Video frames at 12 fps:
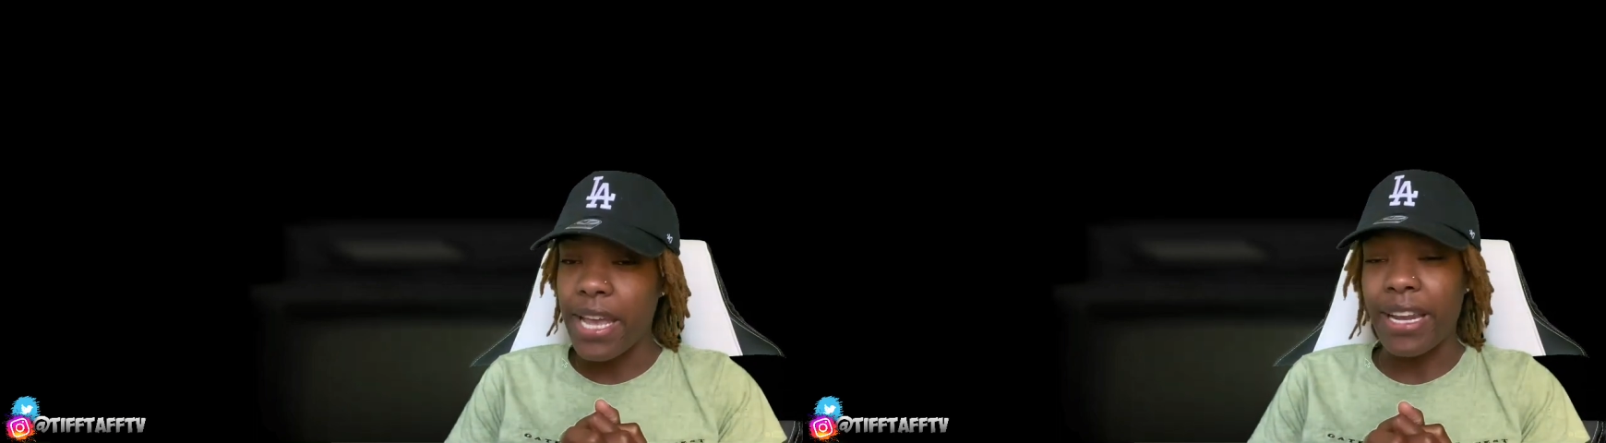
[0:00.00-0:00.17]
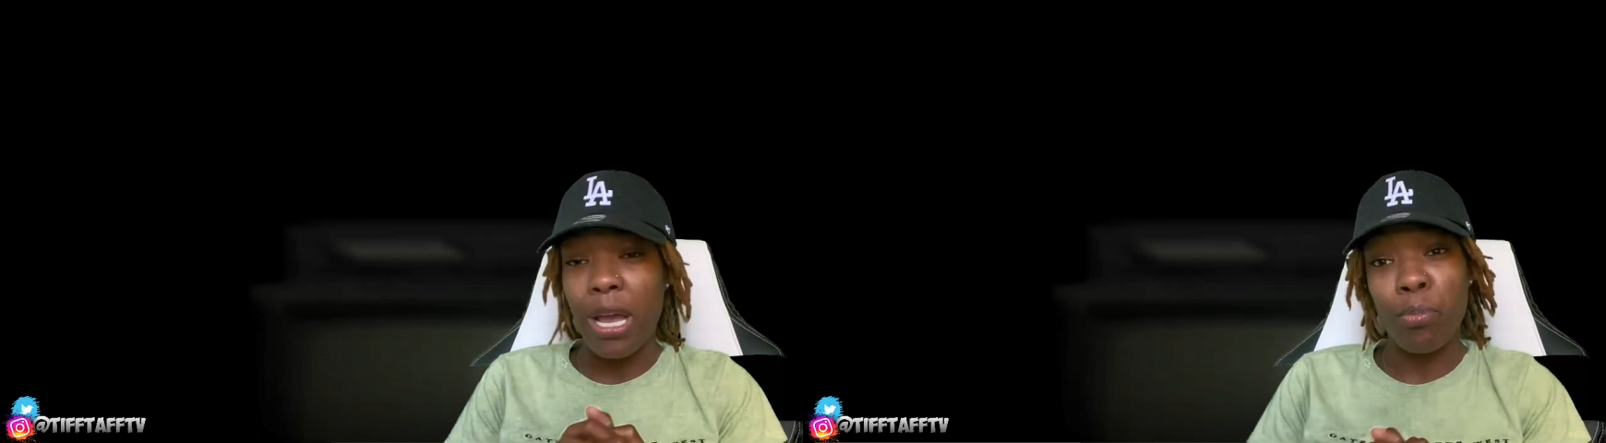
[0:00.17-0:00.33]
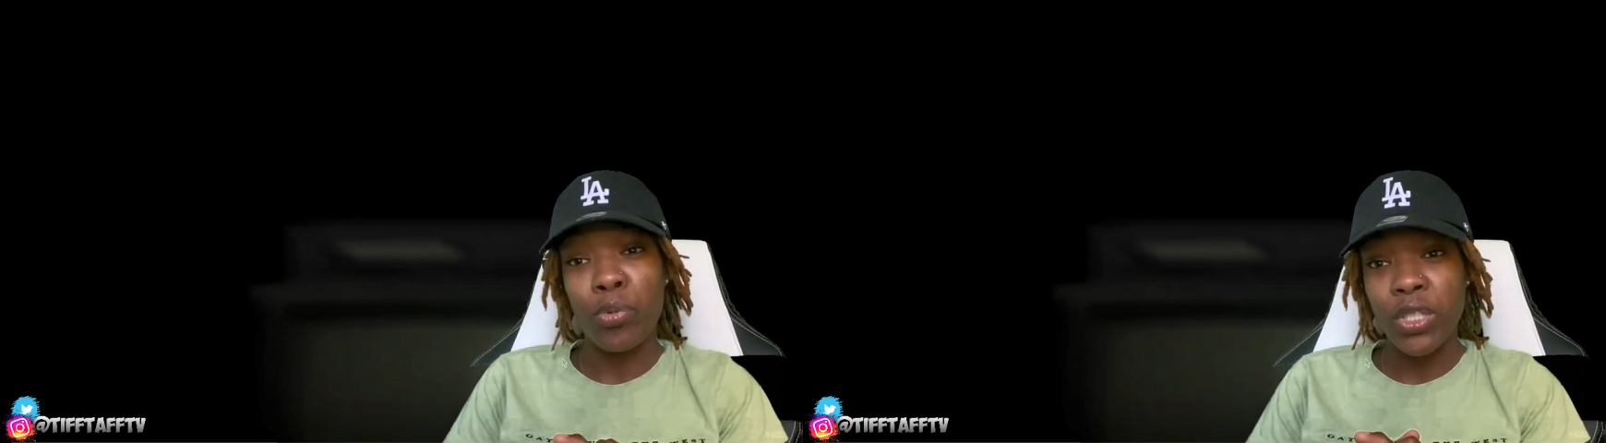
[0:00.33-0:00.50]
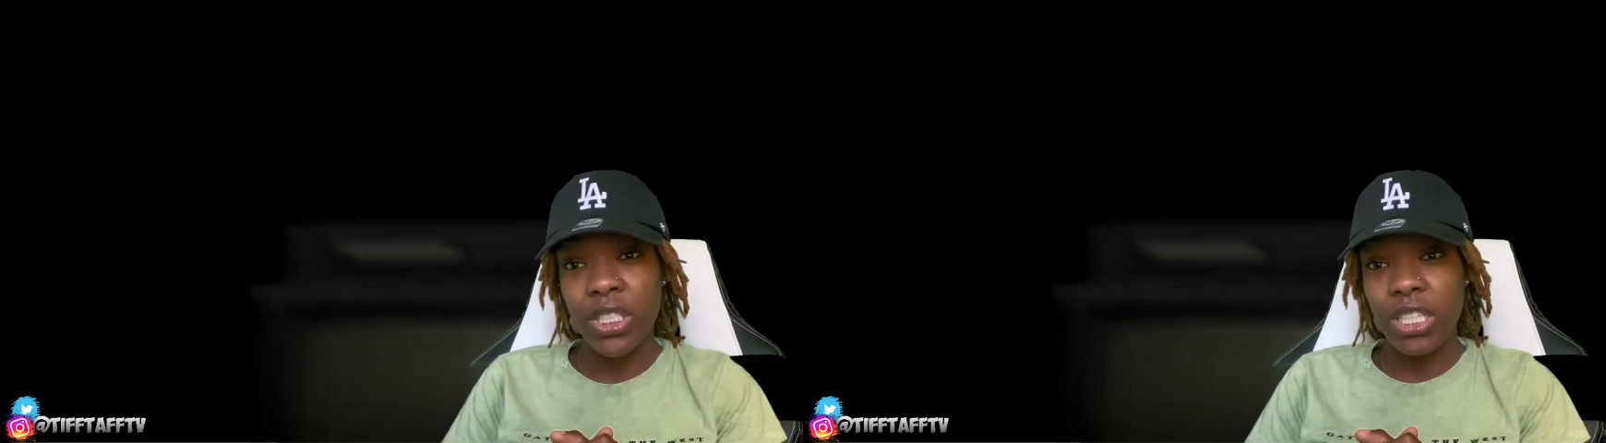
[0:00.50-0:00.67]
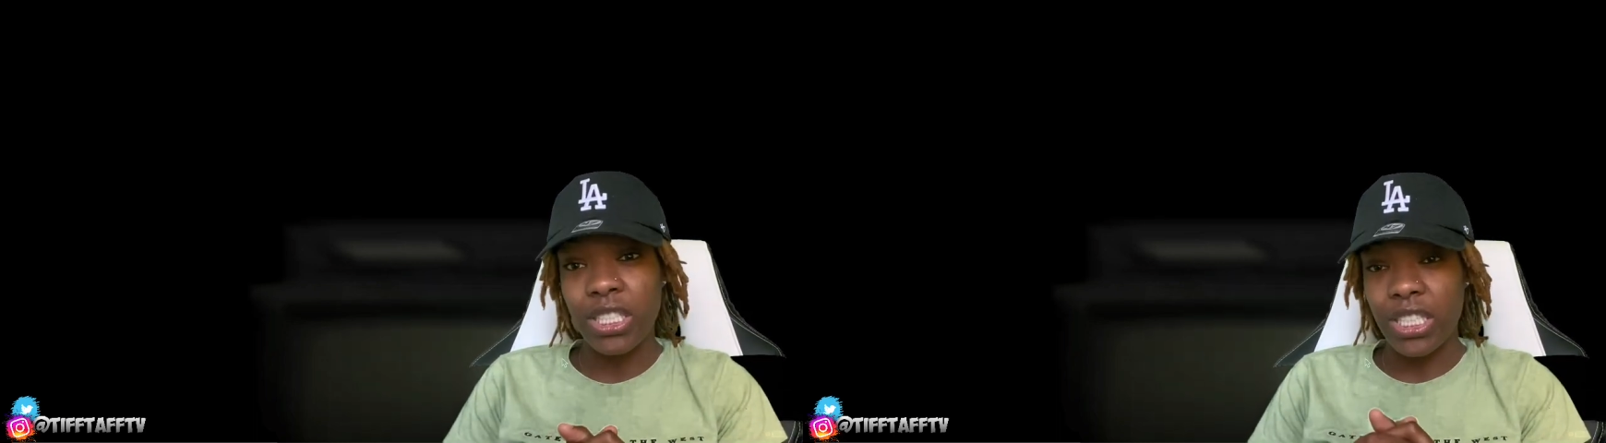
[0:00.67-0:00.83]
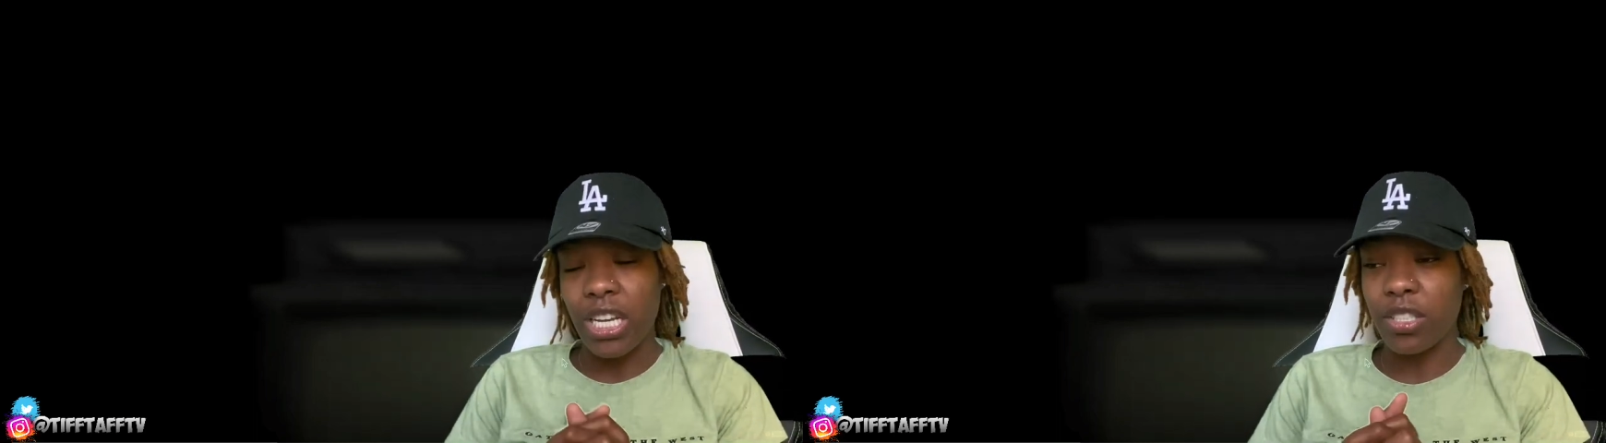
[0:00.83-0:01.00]
And I
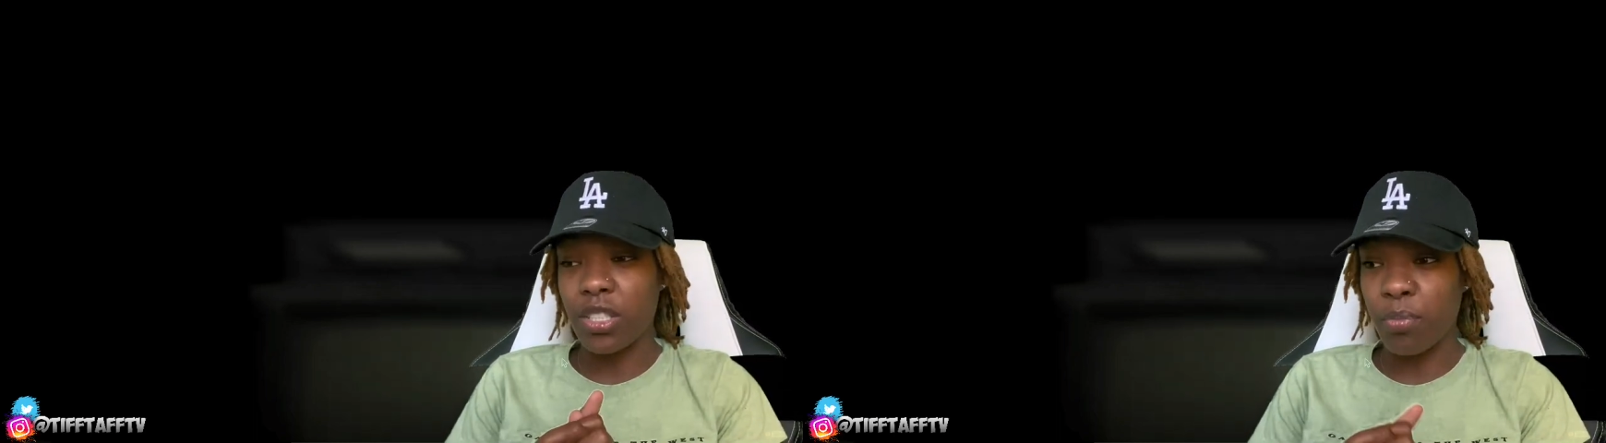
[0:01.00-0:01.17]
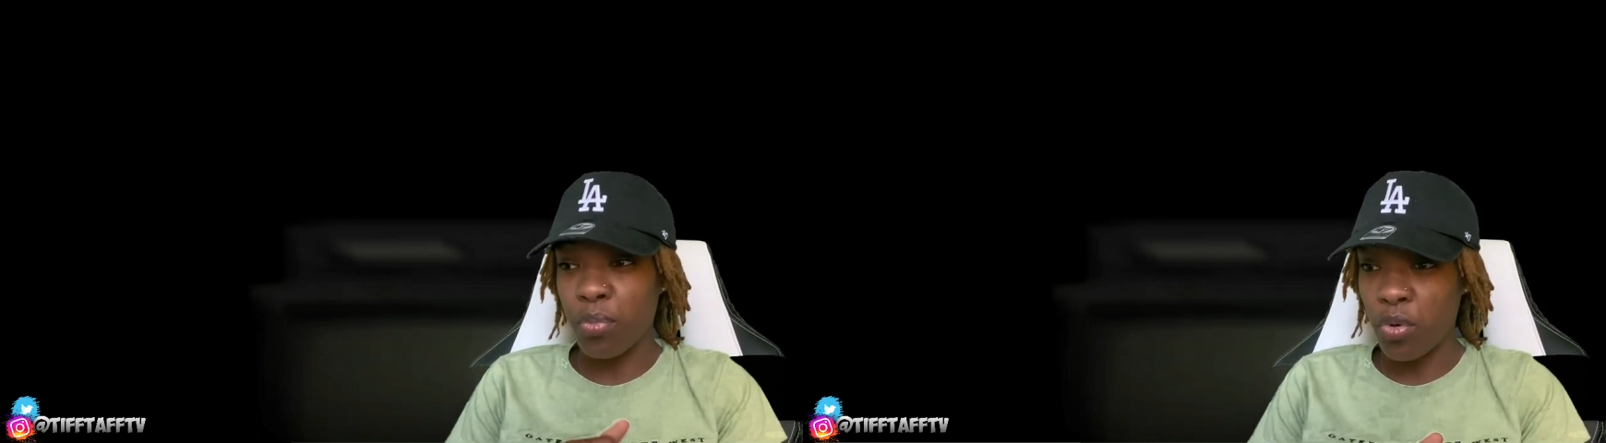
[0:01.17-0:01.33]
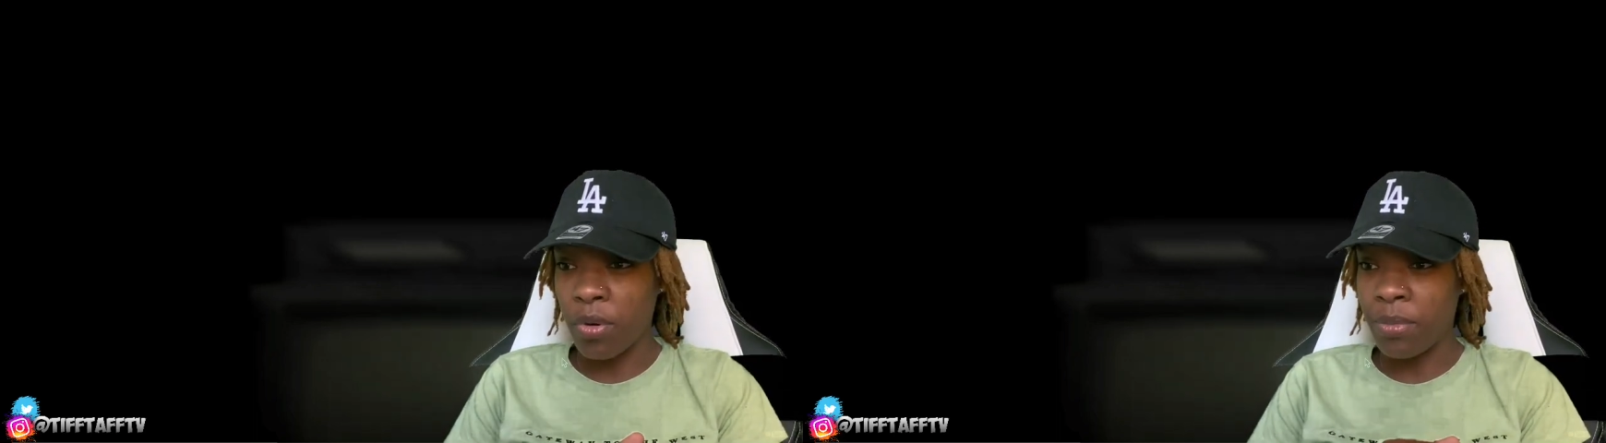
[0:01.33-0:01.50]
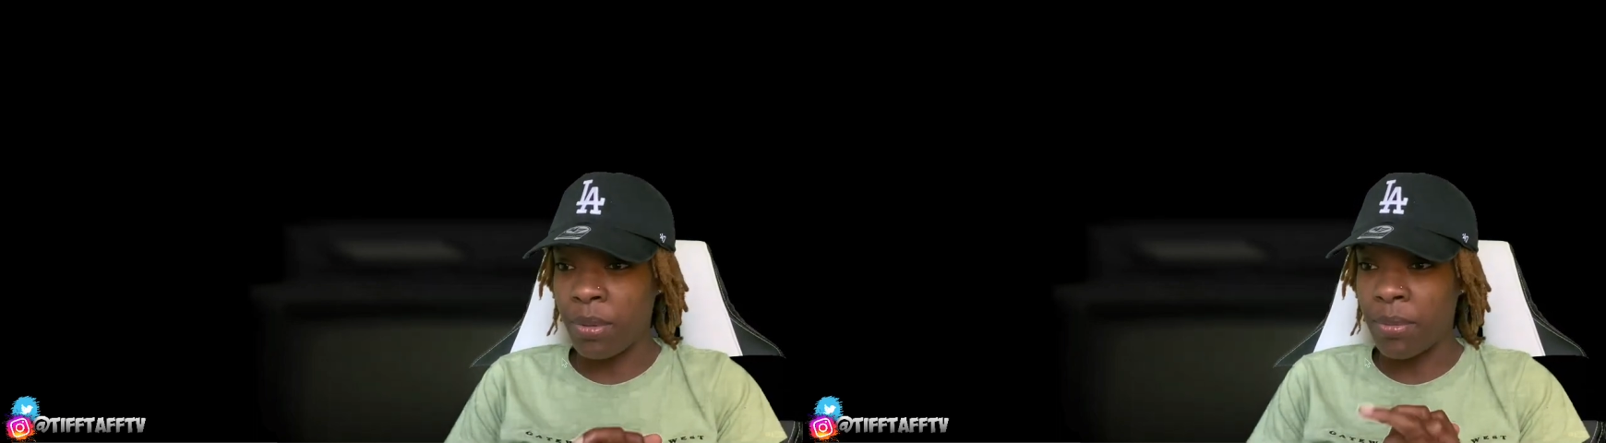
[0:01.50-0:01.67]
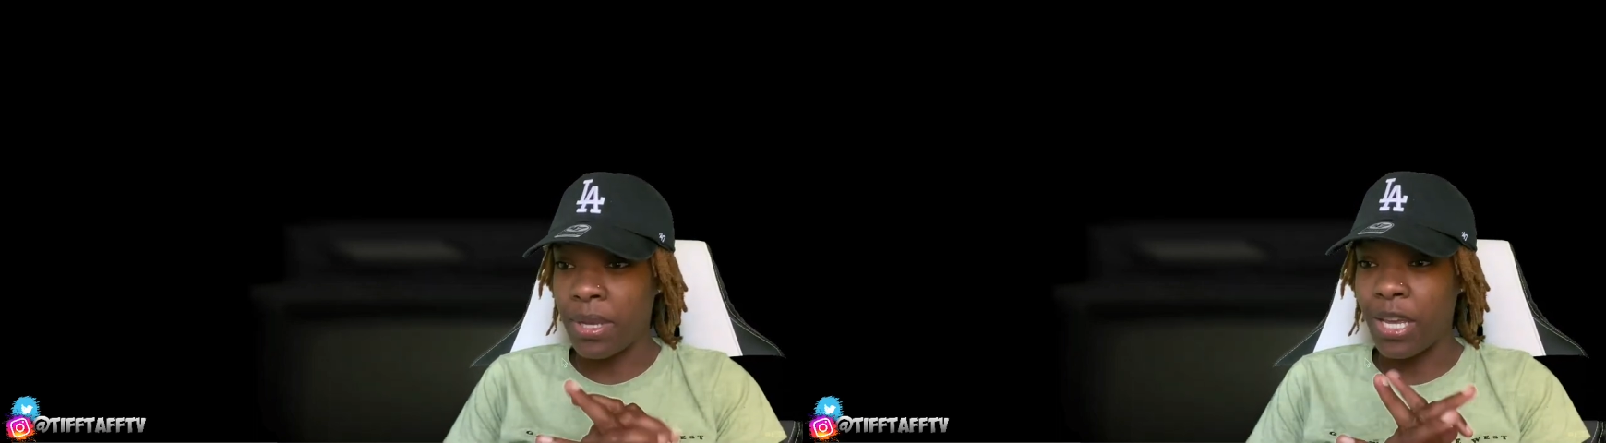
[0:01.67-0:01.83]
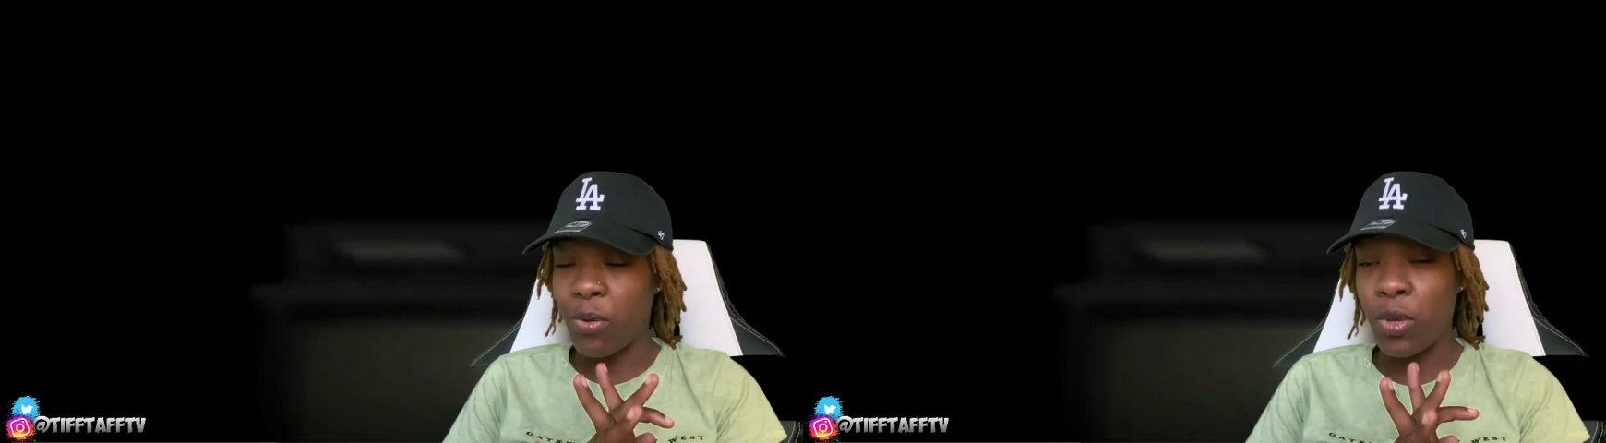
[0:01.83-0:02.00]
appreciate y'all supporting me,
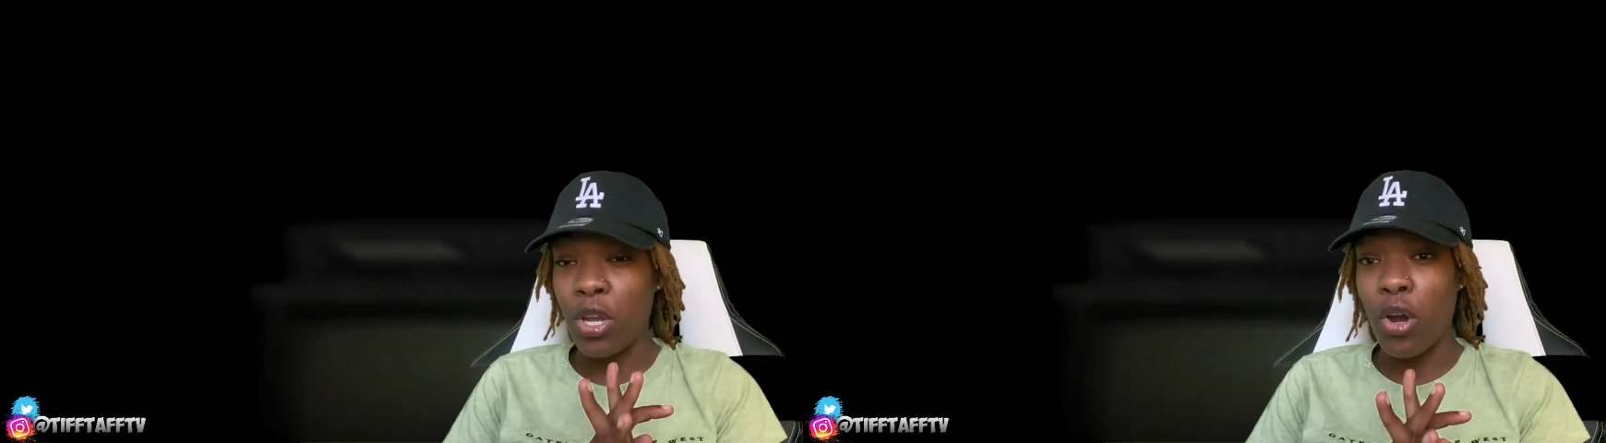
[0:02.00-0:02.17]
man.